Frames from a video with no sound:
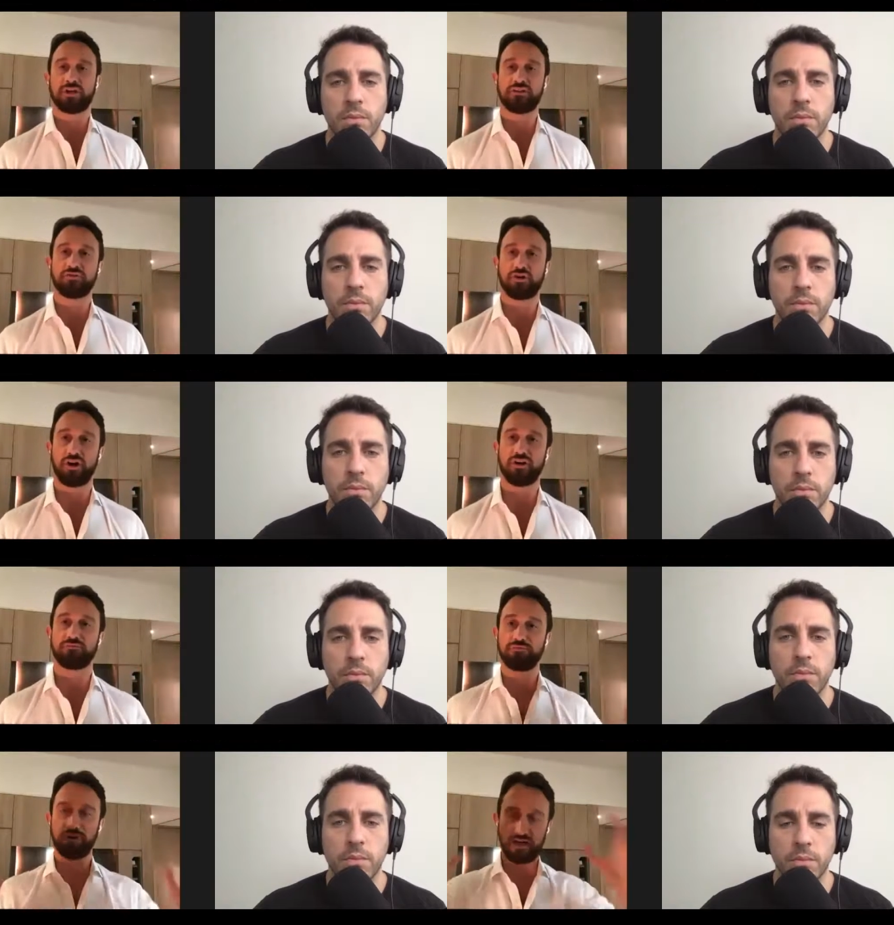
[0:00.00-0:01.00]
Speaker 1: where you've got a
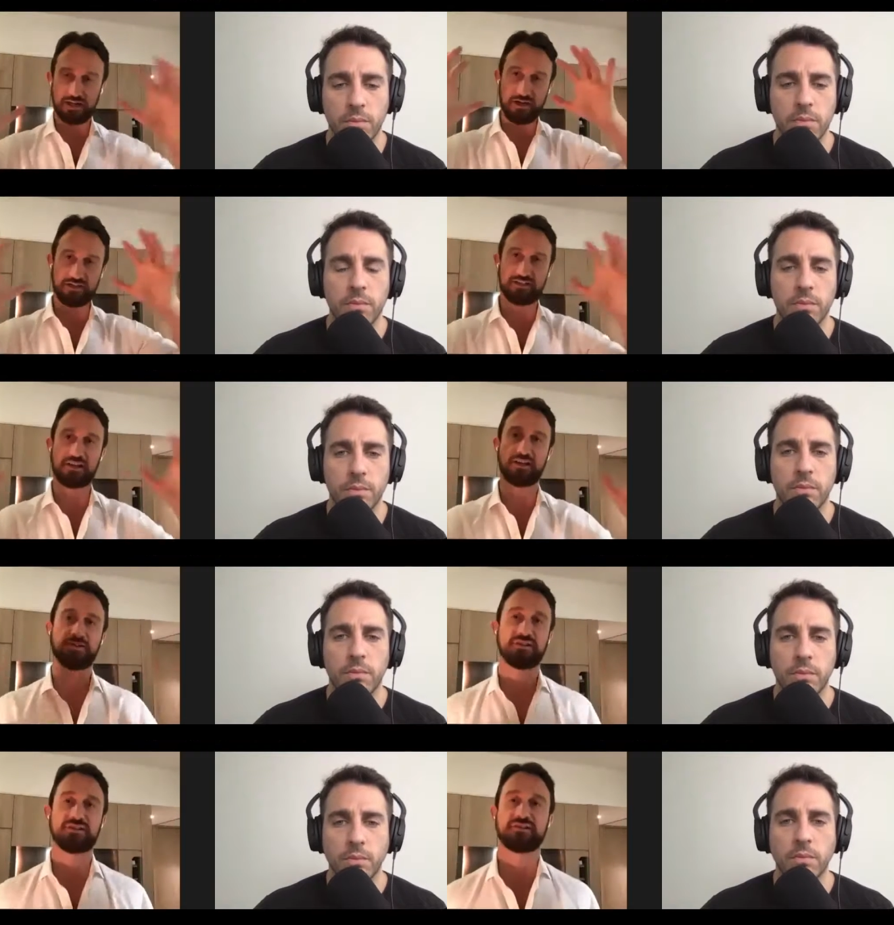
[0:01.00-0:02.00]
really nice
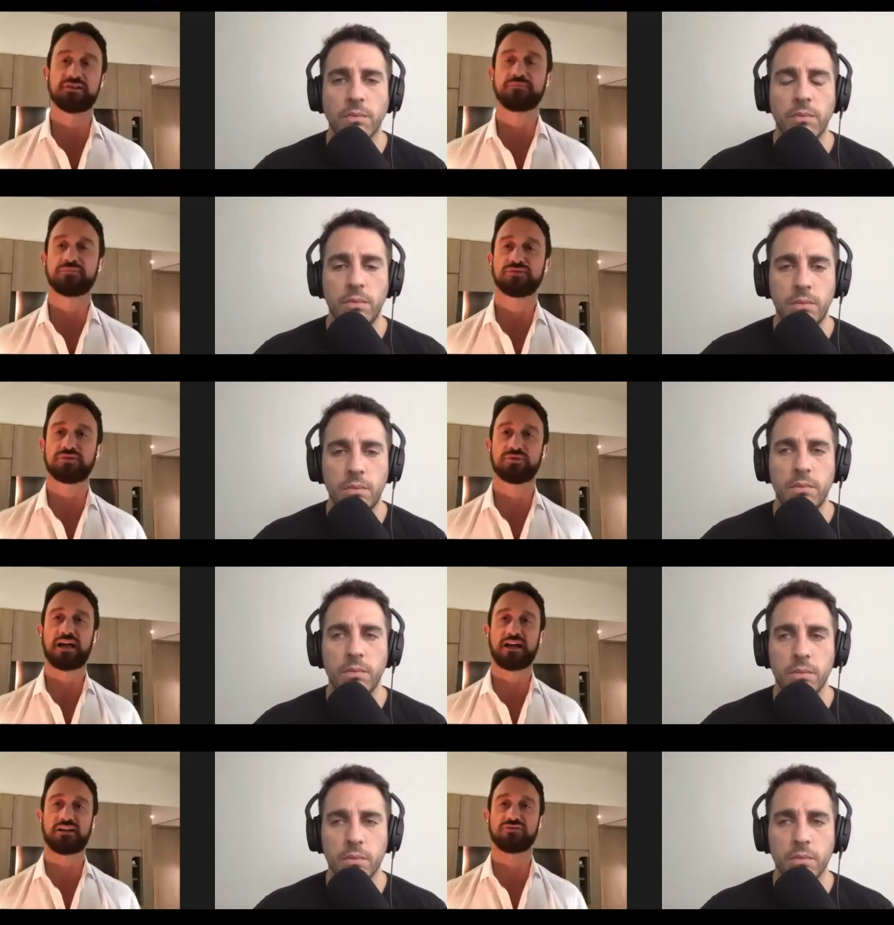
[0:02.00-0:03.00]
ecosystem to
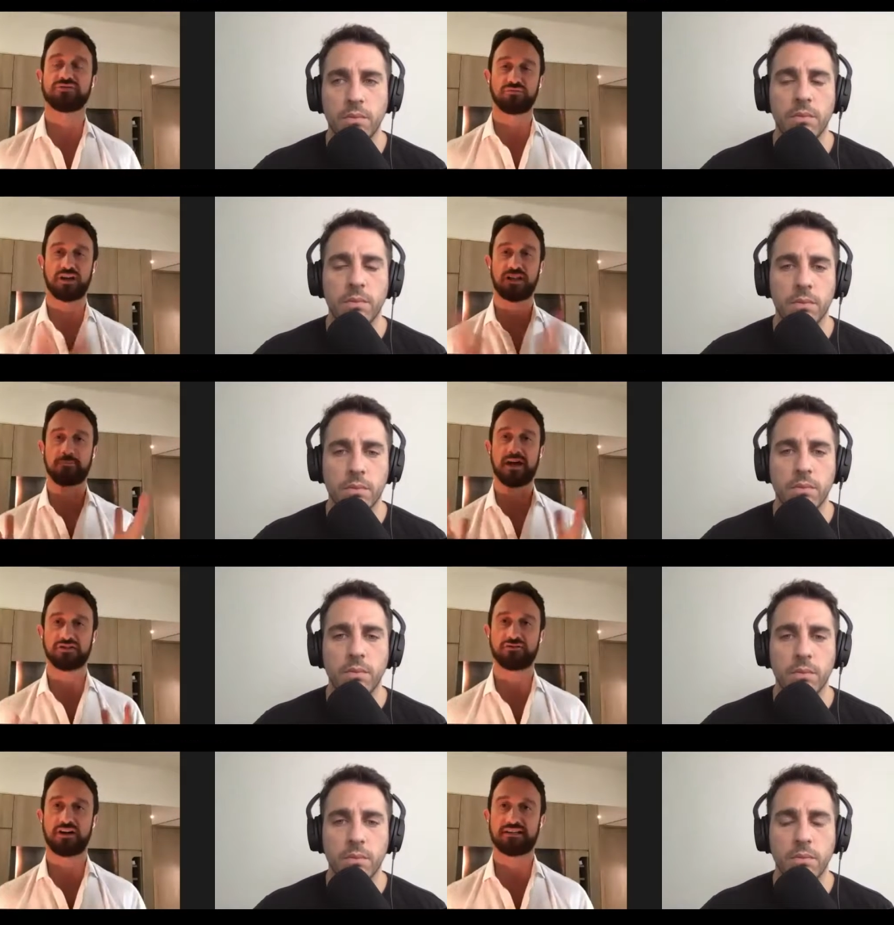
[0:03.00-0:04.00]
allow you to really
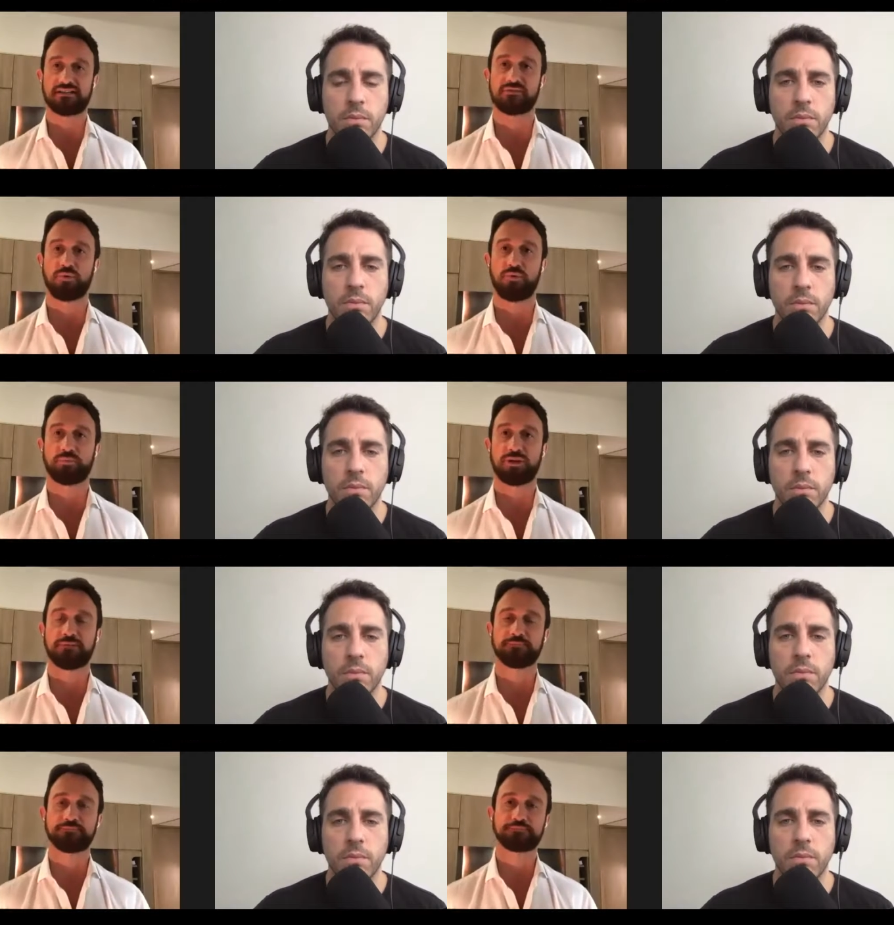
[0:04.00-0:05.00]
manage your assets properly.
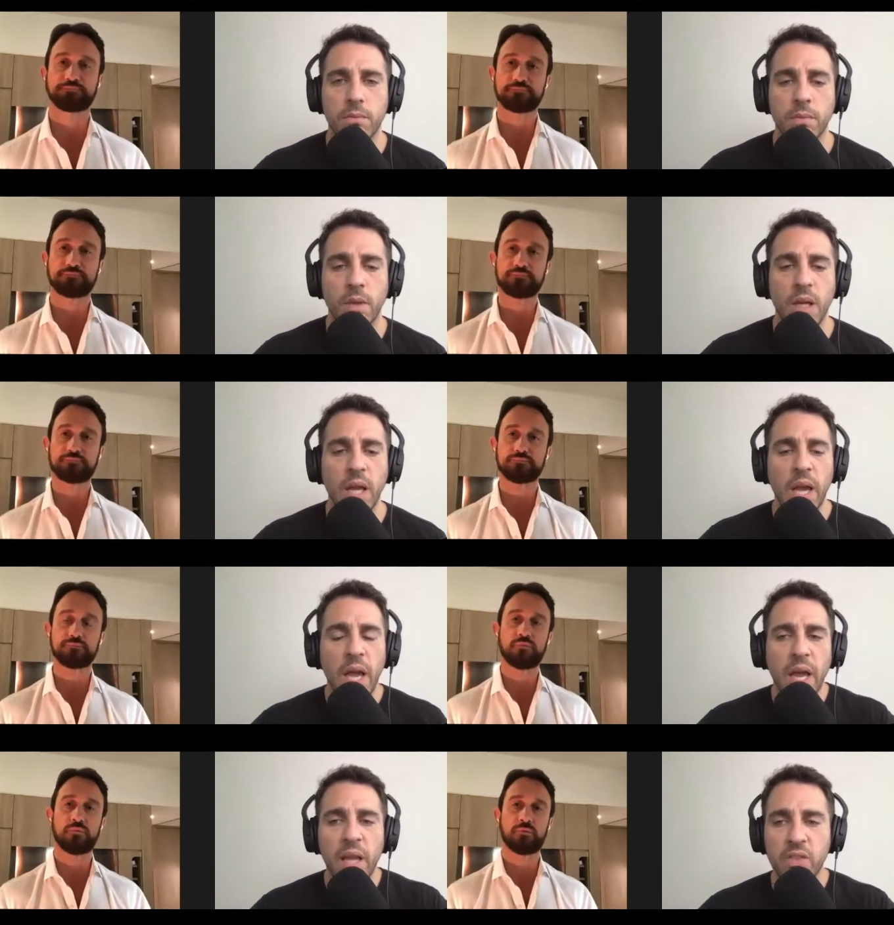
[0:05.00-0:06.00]

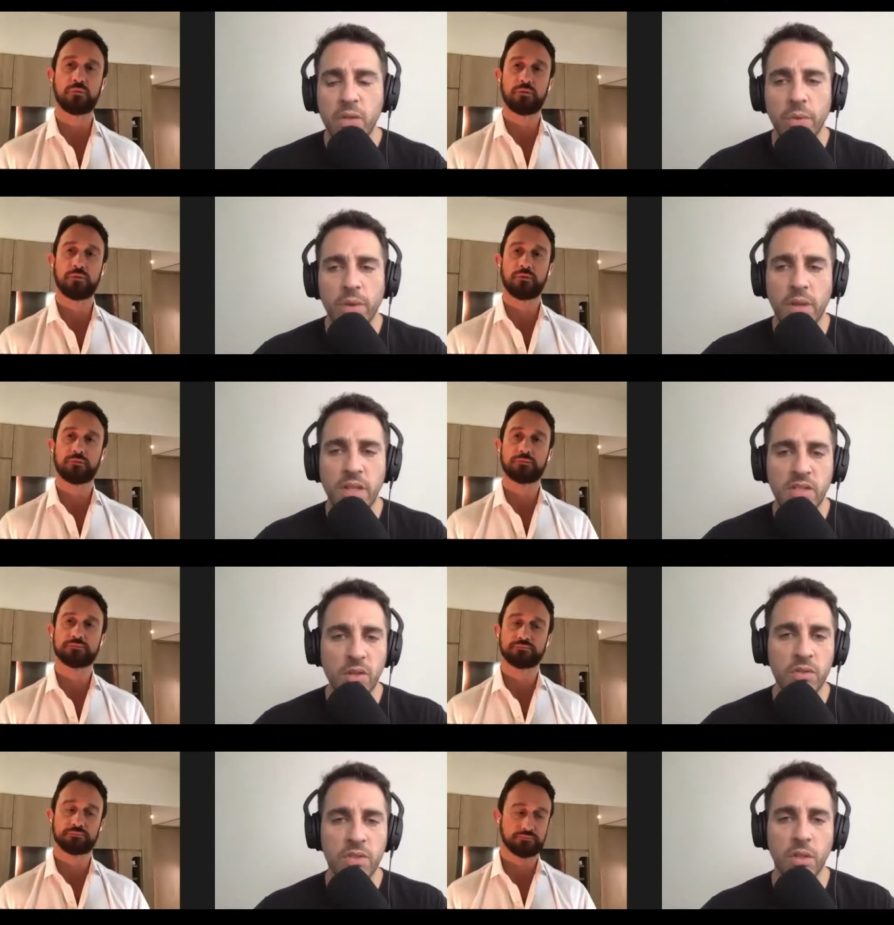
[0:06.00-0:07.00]
Speaker 2: So this
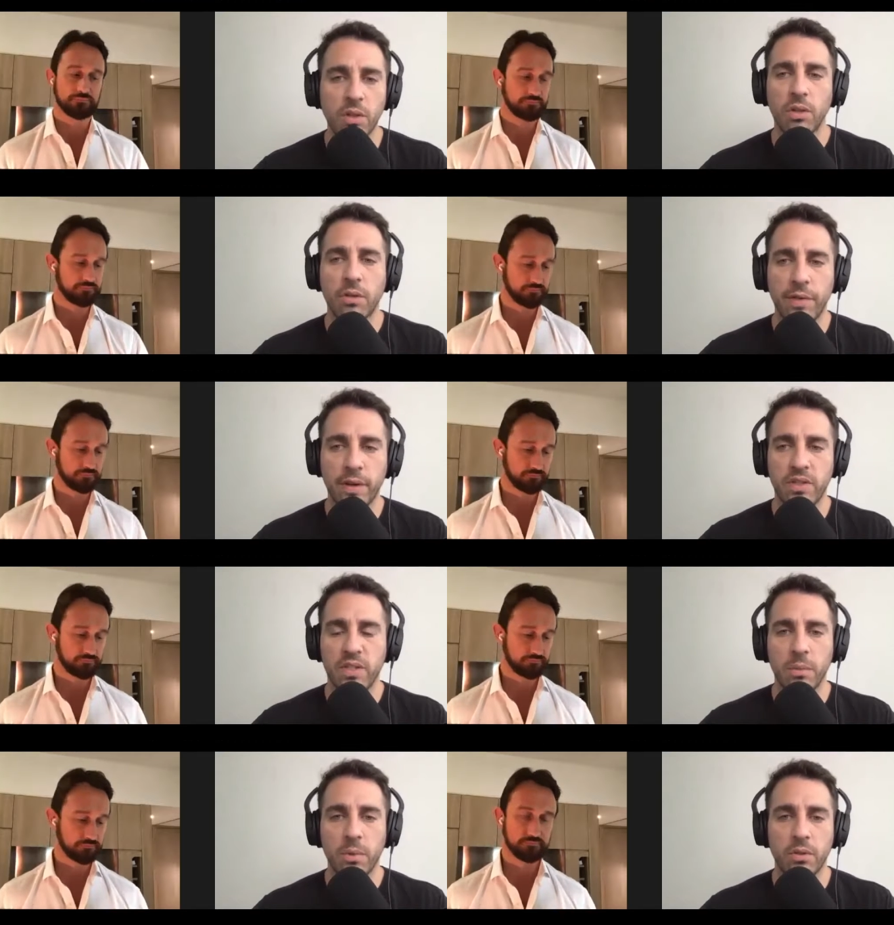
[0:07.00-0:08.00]
starts to look very
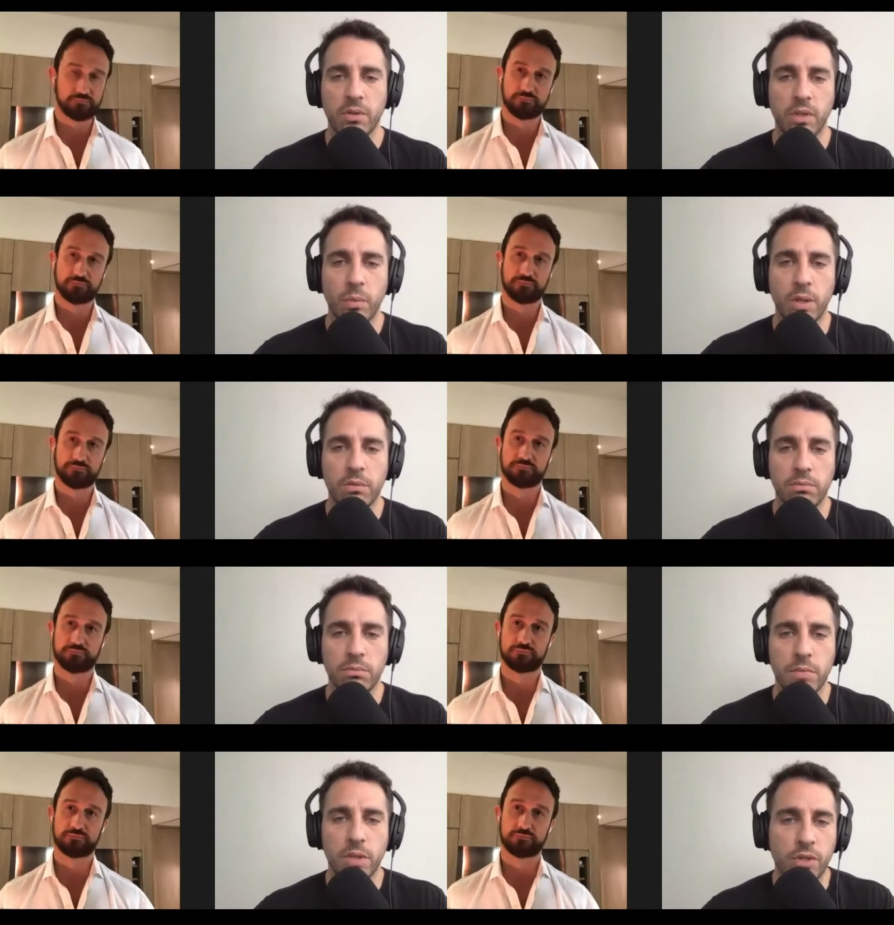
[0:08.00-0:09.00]
similar to what
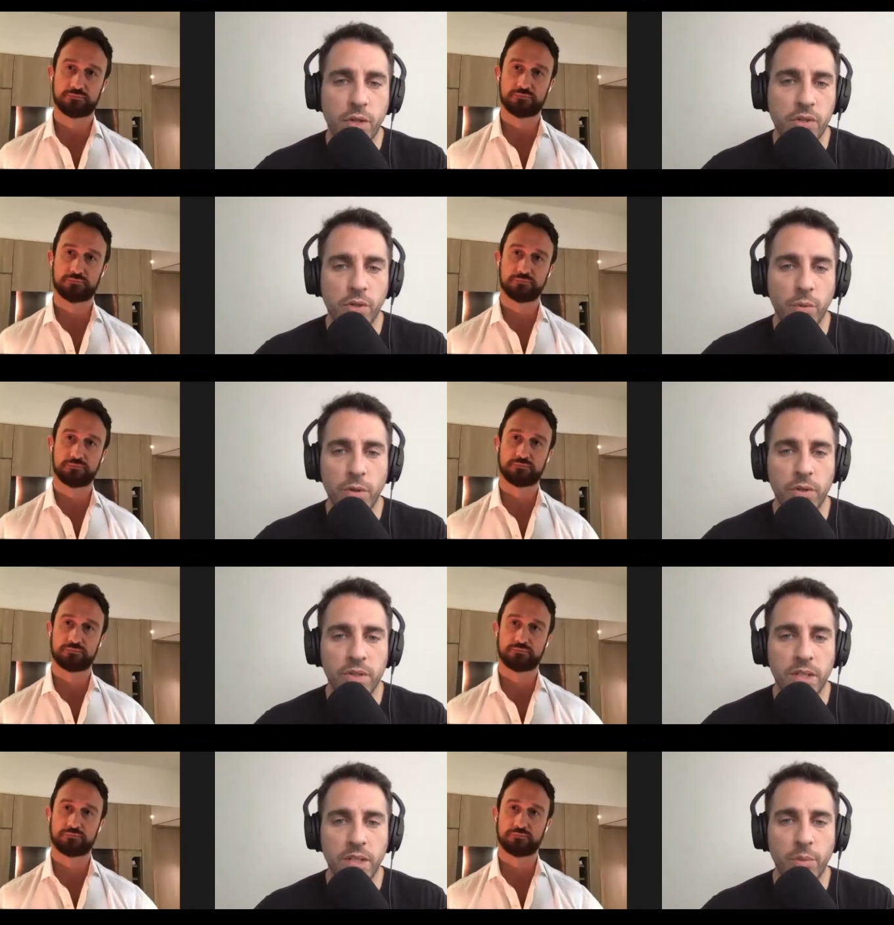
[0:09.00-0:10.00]
the traditional world
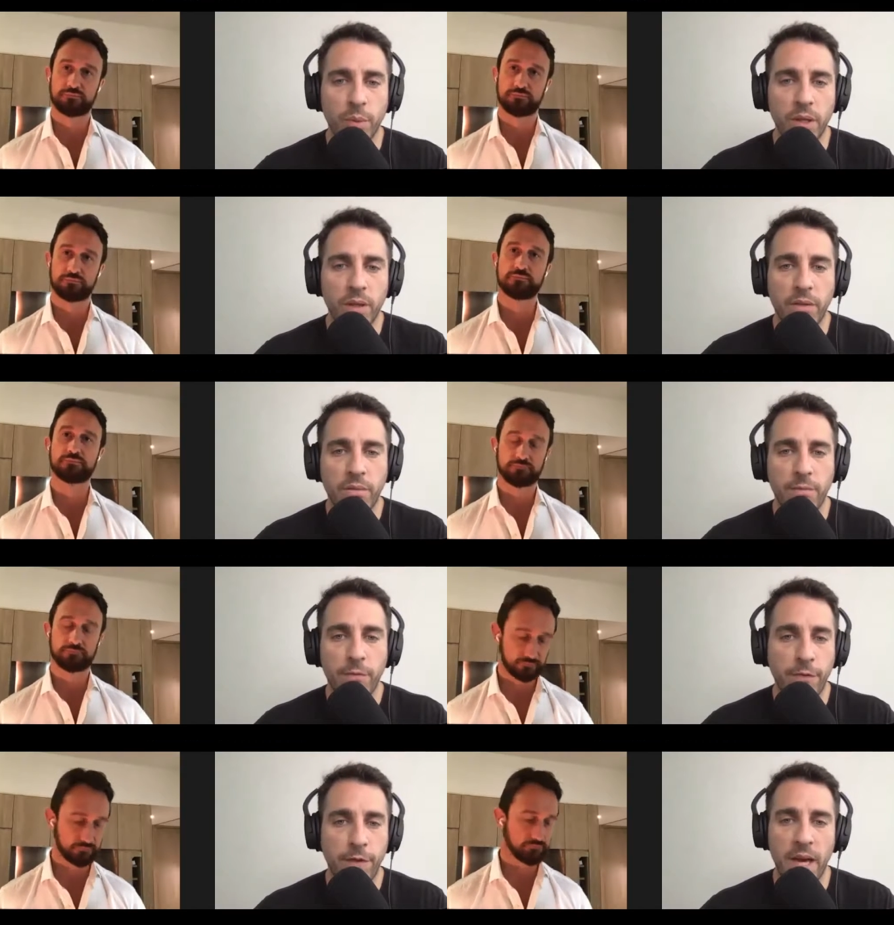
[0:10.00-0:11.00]
did with
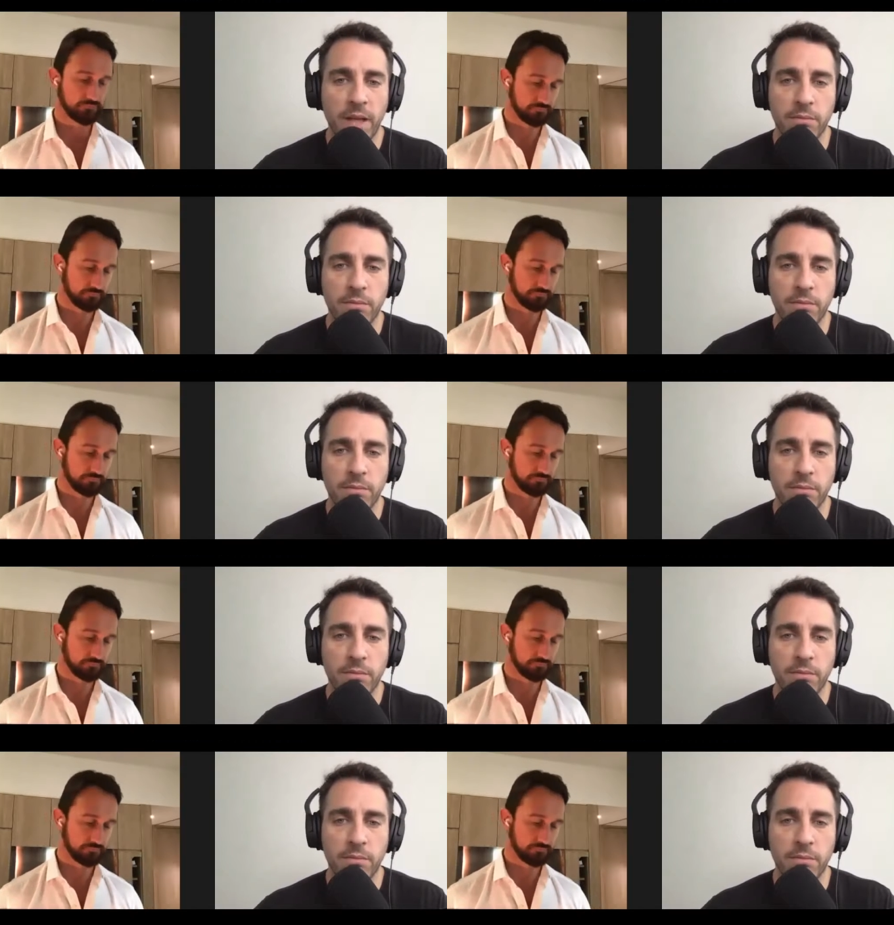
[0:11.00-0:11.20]
fiat